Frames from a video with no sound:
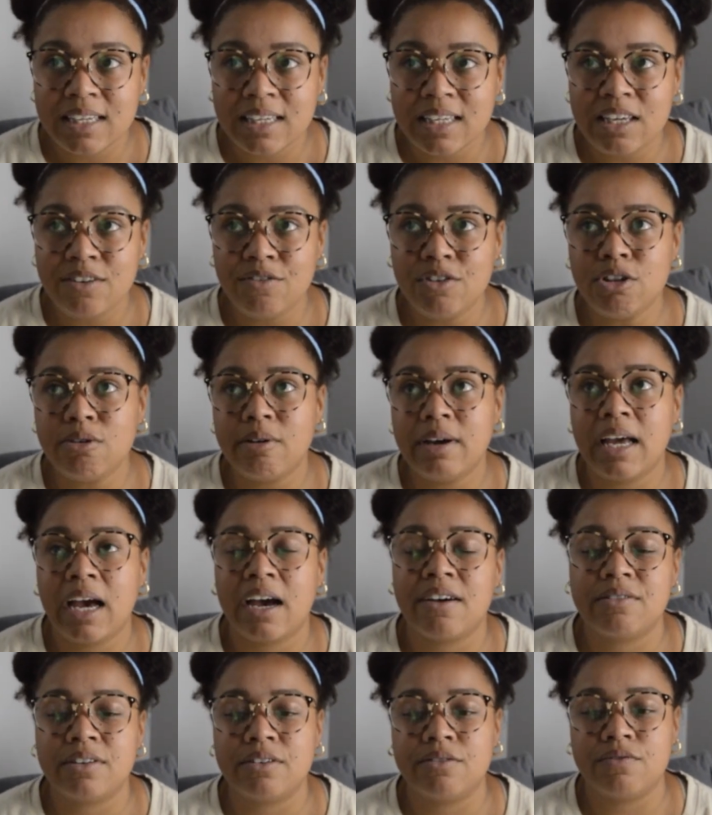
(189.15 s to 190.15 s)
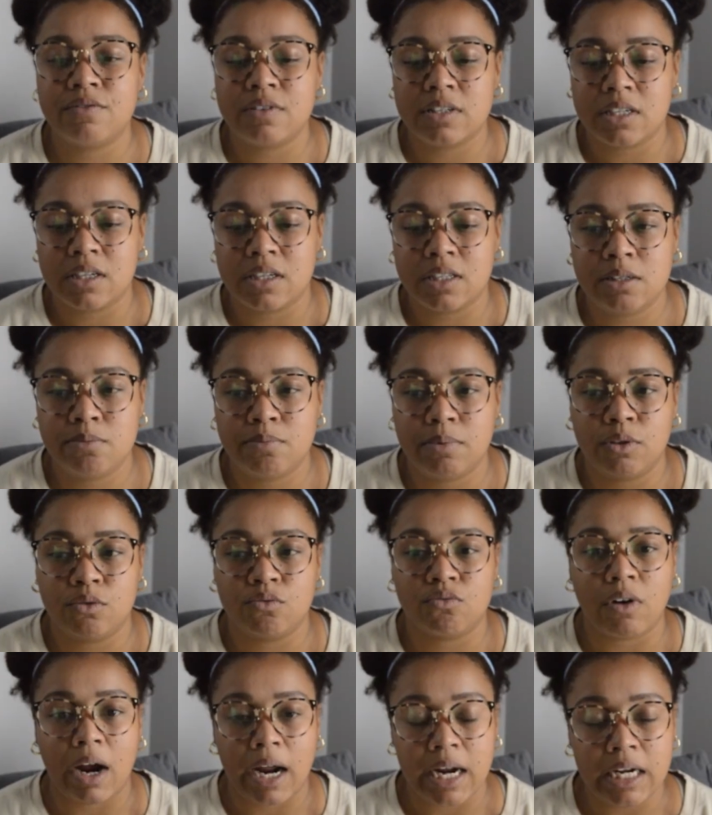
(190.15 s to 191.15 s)
even though I haven't physically been
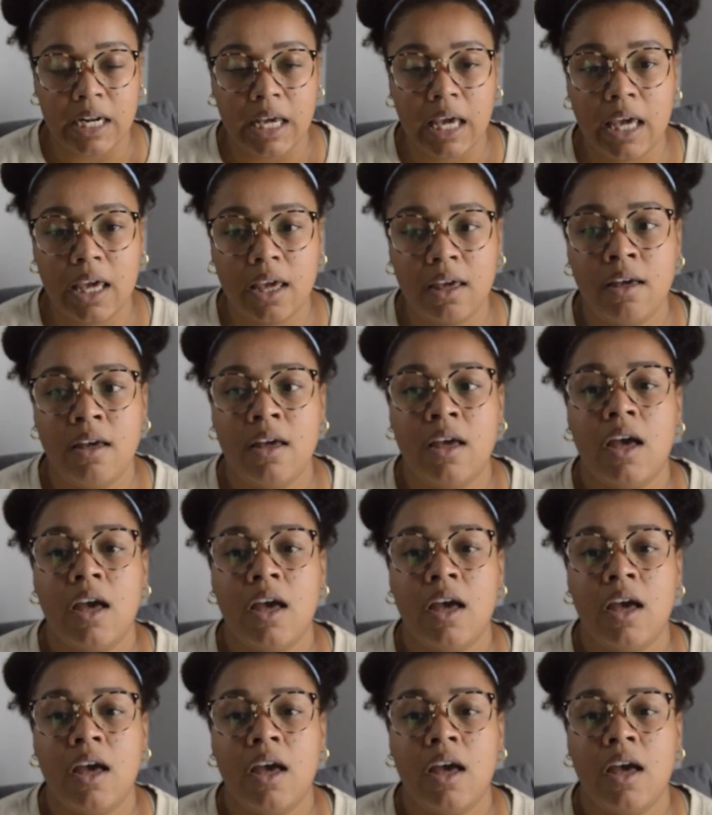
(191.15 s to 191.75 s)
writing,